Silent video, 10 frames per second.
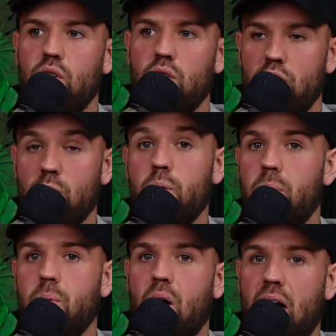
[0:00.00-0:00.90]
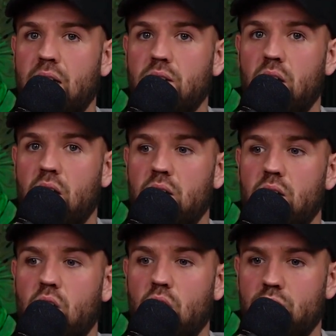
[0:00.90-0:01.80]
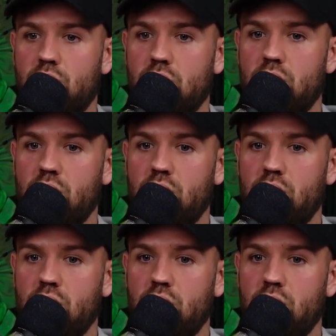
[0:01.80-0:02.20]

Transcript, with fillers: you wouldn't be able to handle it, because